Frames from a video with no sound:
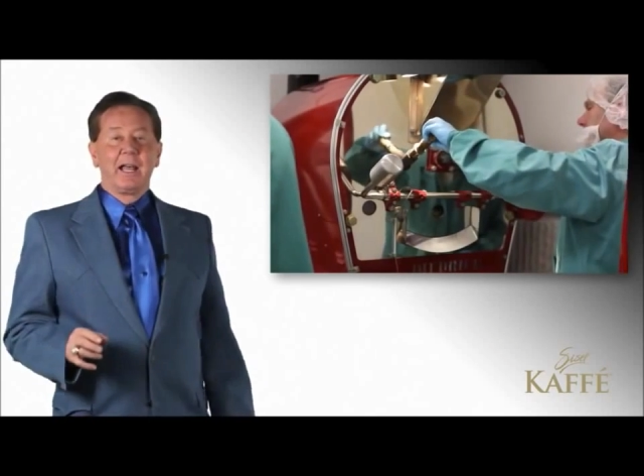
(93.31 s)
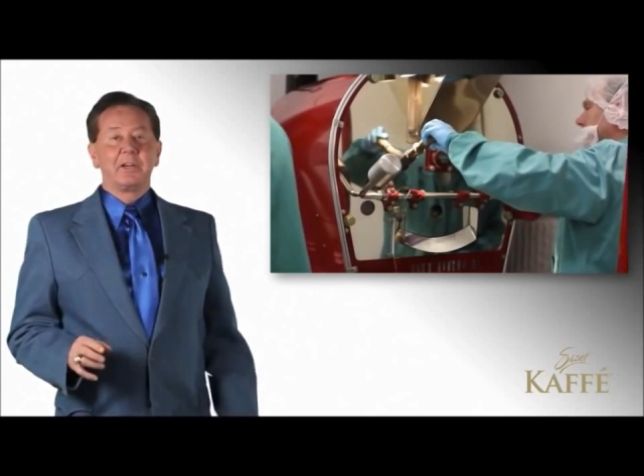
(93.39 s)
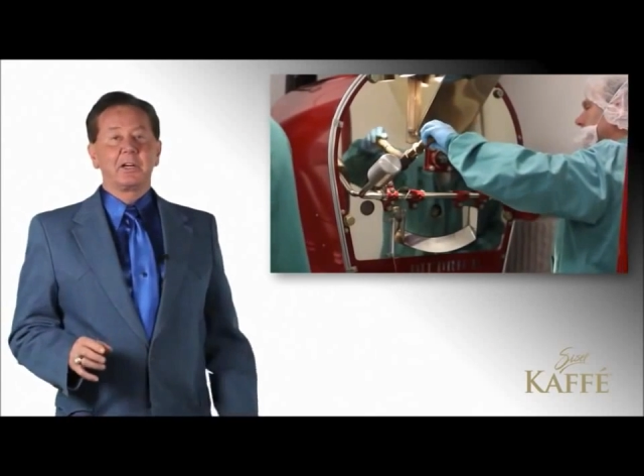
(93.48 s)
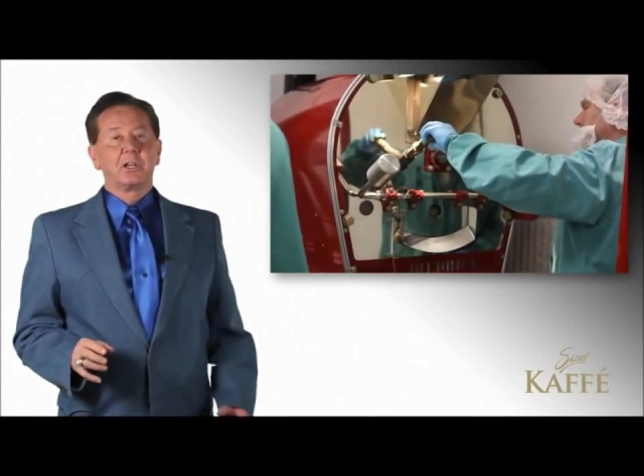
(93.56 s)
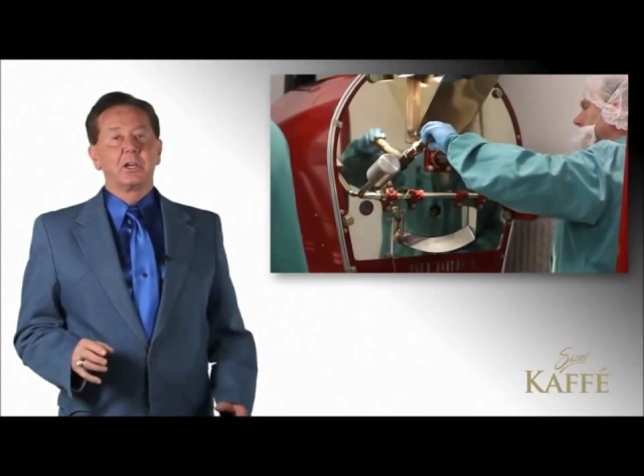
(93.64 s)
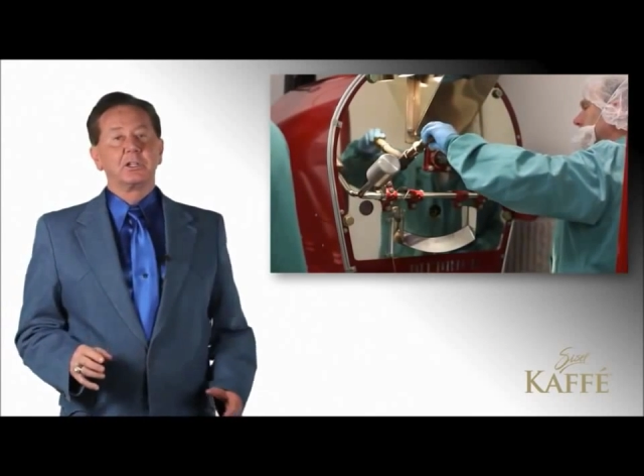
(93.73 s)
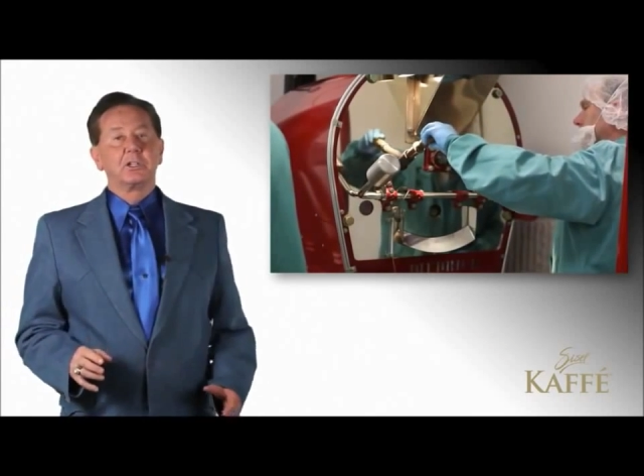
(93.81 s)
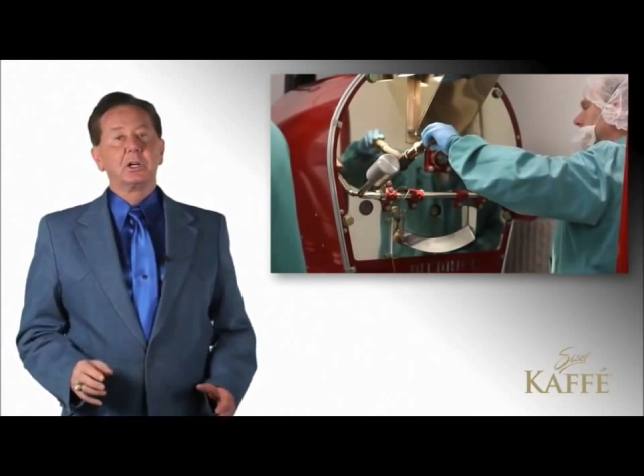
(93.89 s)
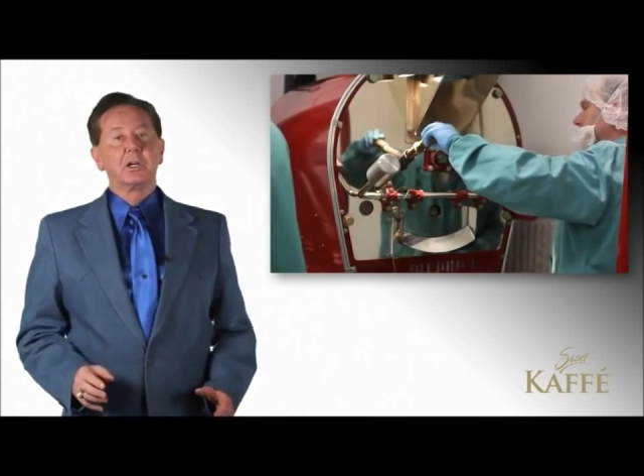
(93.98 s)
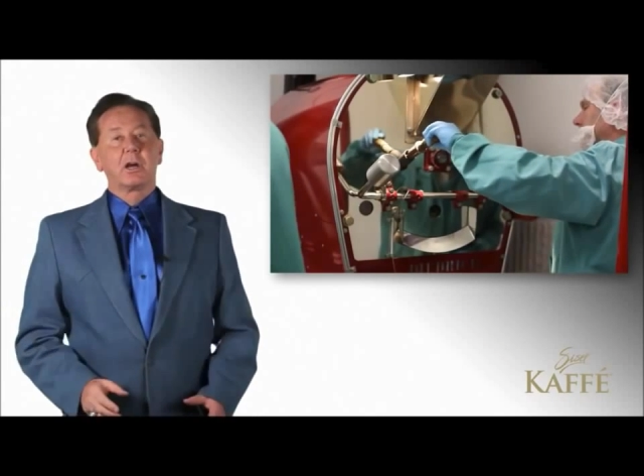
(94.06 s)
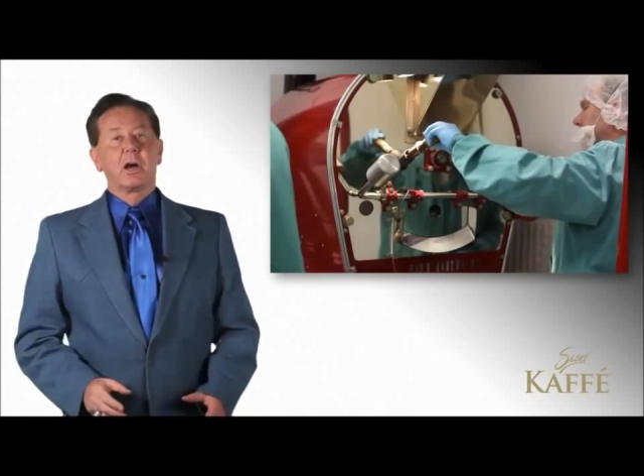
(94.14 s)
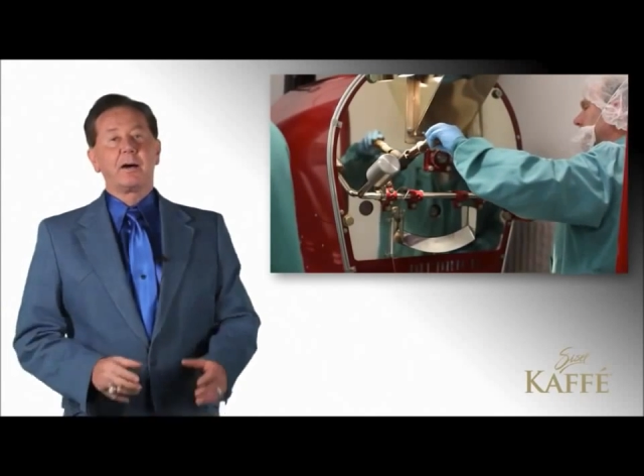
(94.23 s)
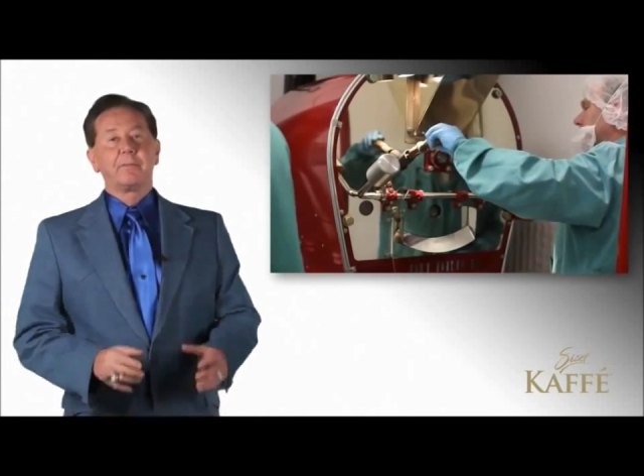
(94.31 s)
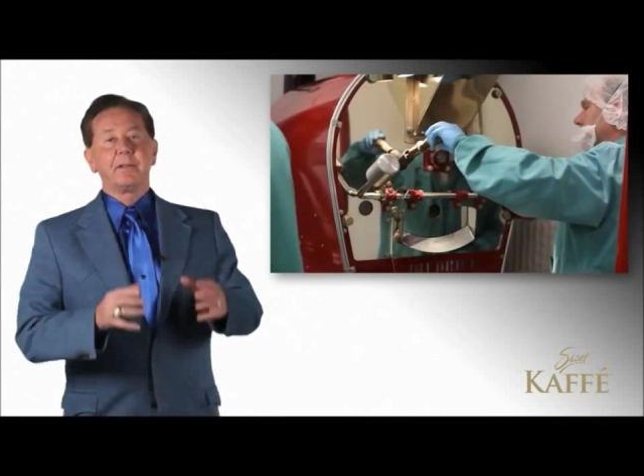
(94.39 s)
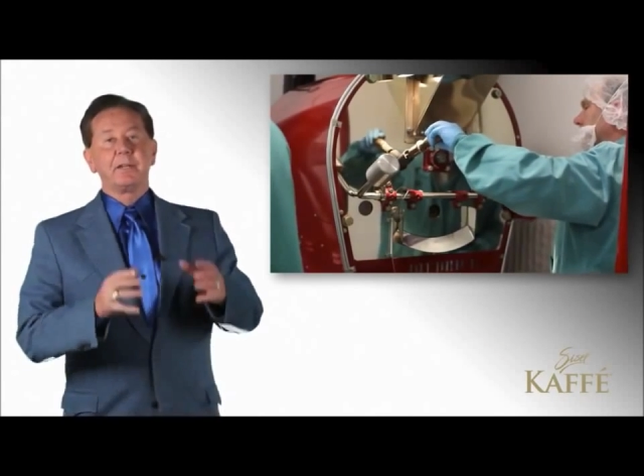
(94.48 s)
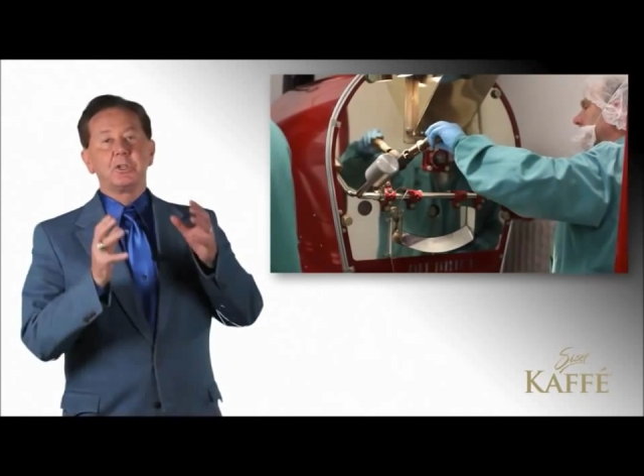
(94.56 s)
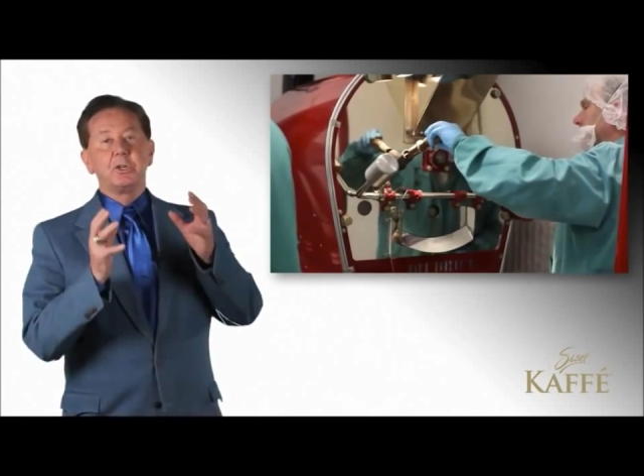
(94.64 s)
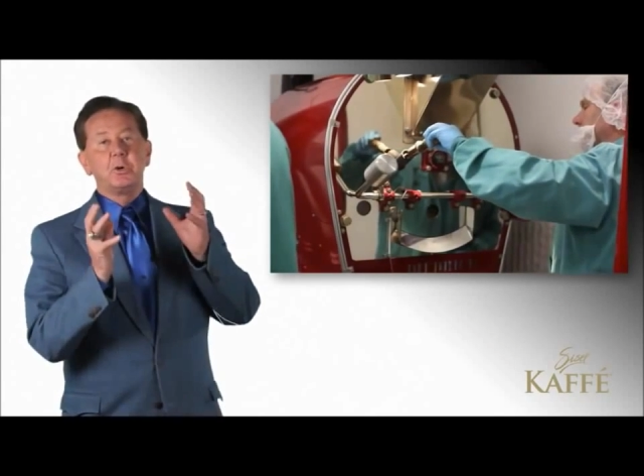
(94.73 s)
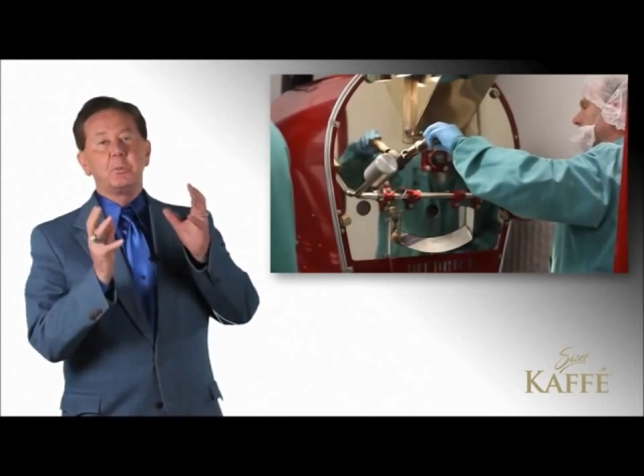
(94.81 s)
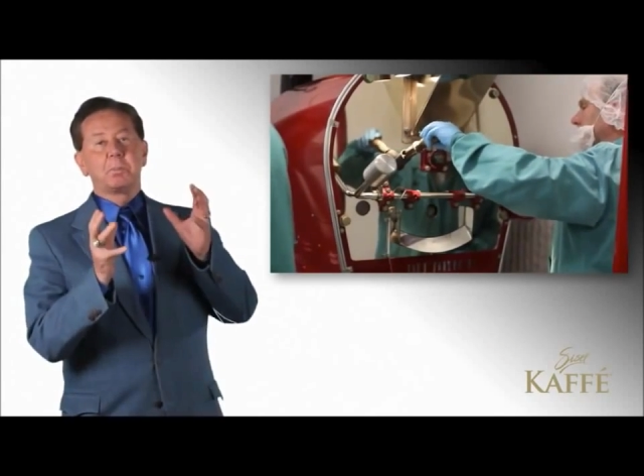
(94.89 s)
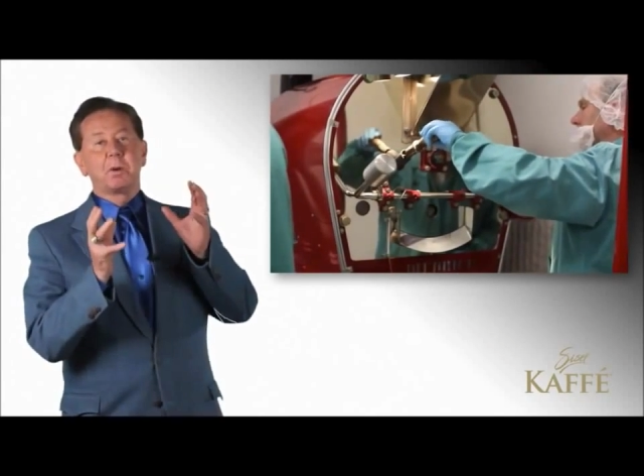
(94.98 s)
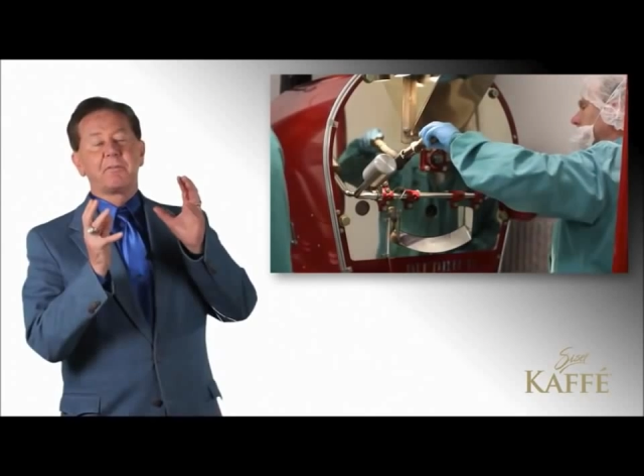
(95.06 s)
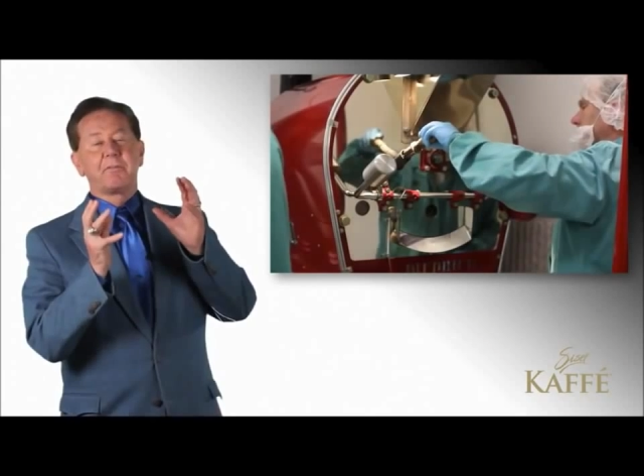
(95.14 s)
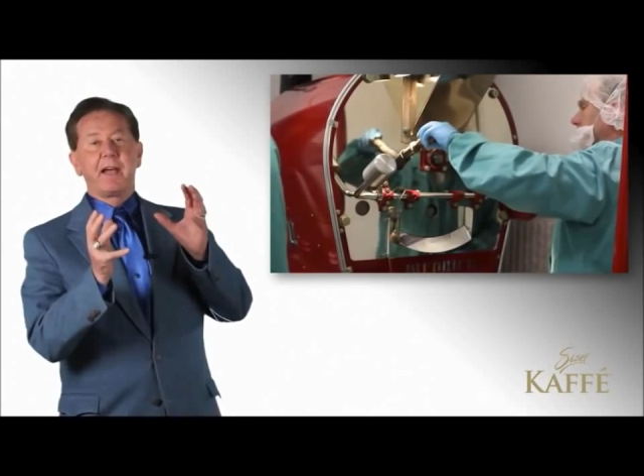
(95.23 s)
that can cook coffee to
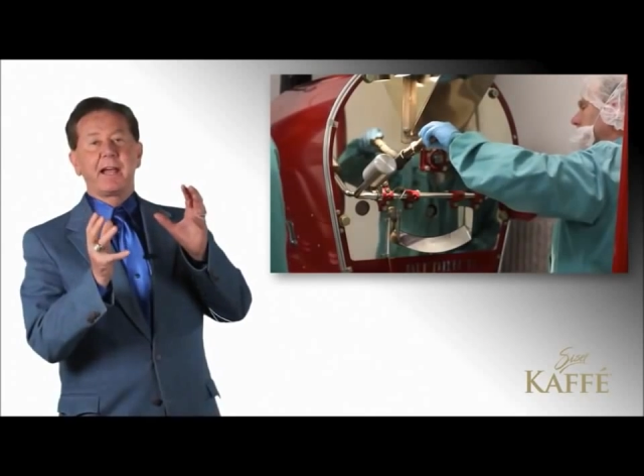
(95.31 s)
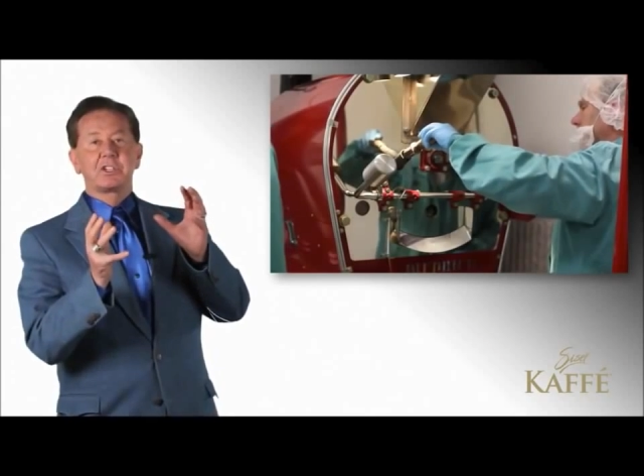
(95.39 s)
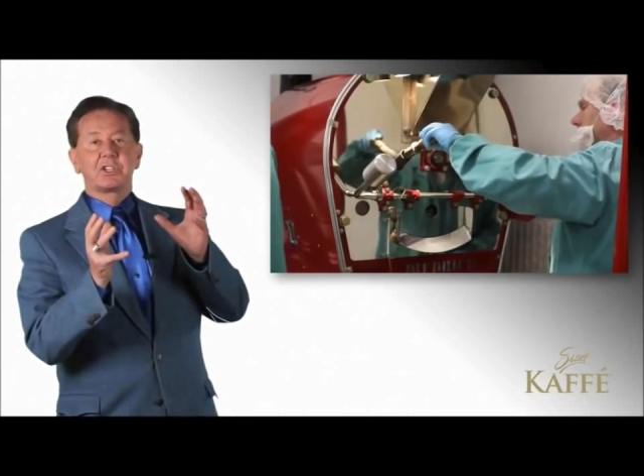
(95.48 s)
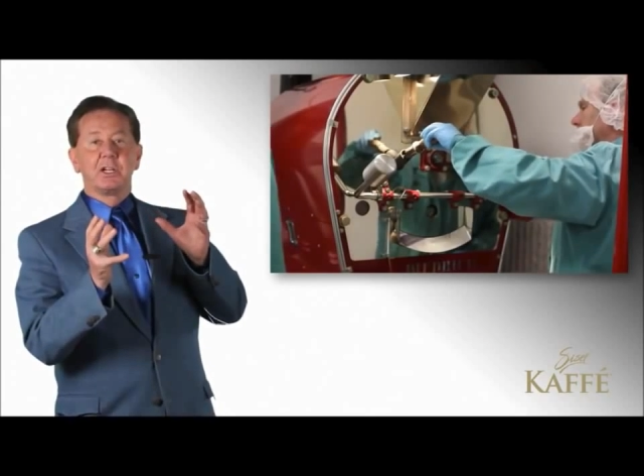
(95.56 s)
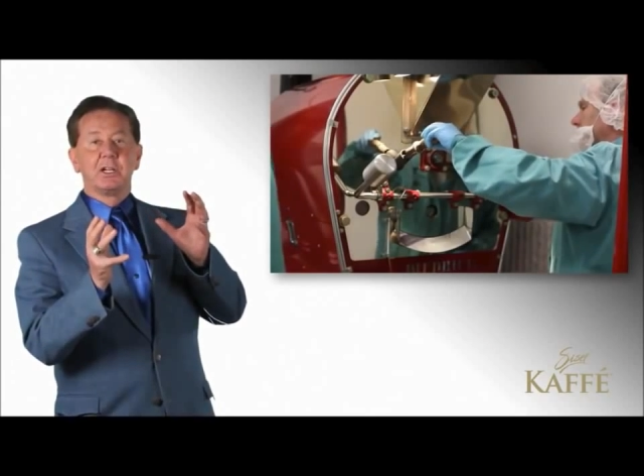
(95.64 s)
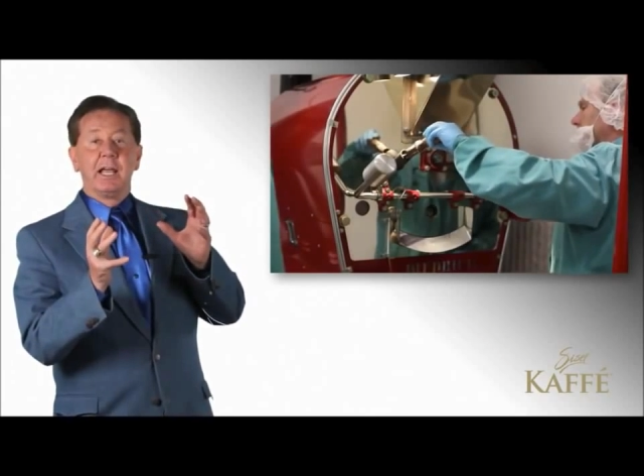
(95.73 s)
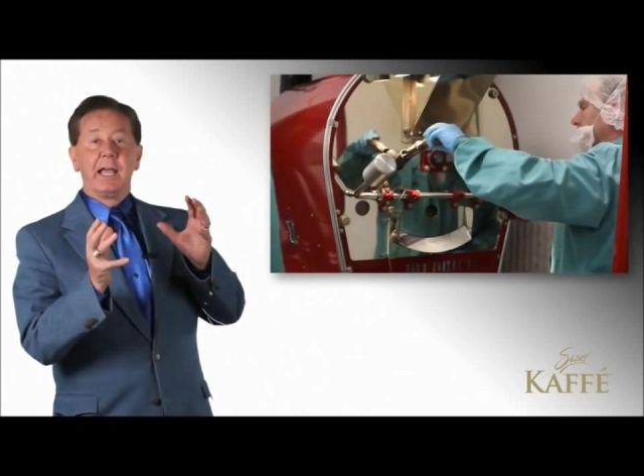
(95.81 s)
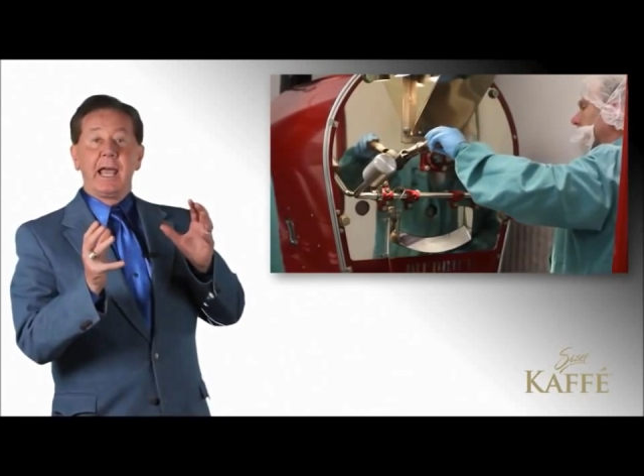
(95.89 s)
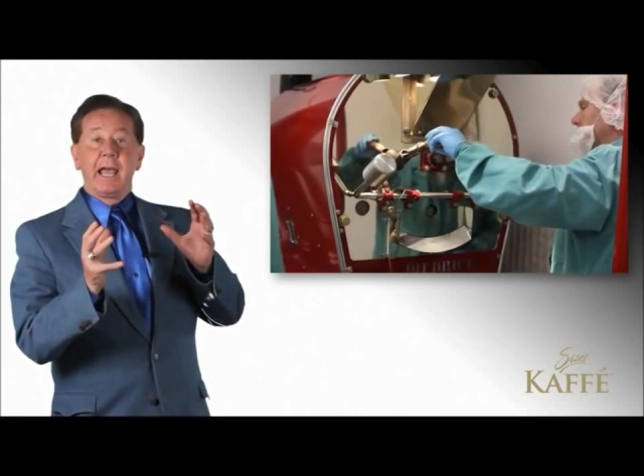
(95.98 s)
perfection,